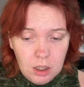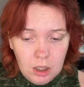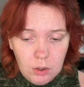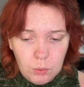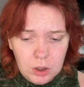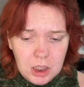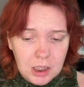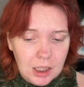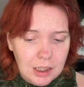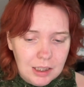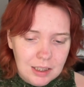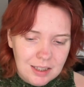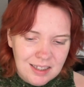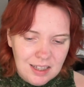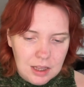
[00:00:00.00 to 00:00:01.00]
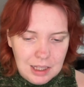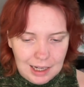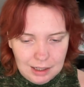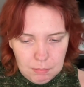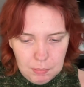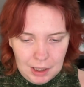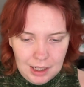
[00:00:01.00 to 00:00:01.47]
which again isn't
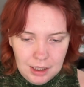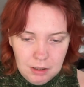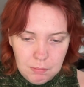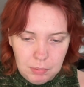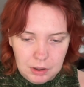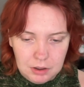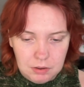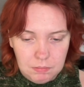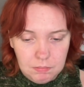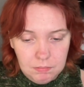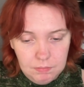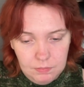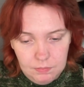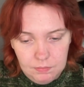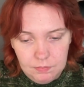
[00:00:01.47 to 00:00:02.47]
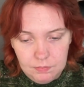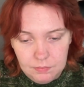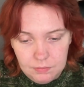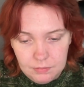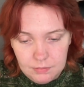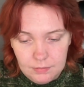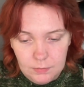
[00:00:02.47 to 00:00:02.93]
that bad, but
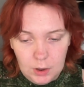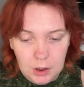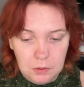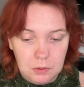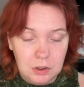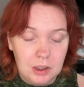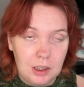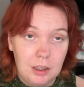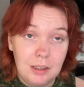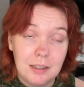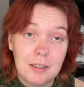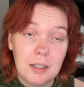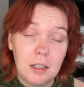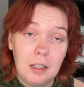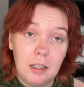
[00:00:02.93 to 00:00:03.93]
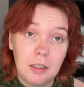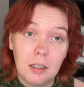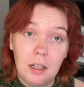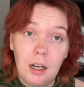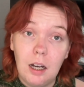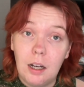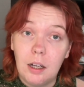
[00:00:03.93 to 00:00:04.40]
you could tell it's a lot
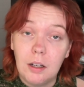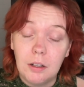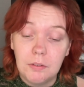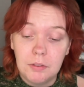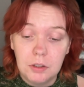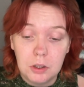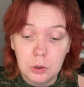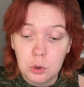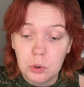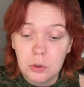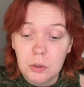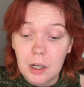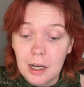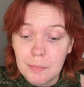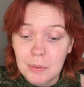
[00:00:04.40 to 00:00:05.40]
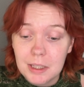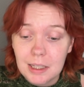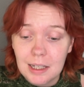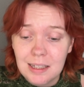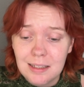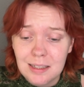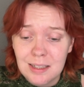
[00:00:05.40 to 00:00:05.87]
of 100-gram
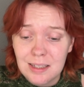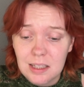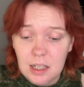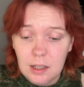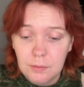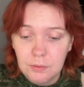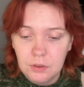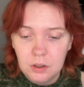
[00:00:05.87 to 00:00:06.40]
skeins and stuff,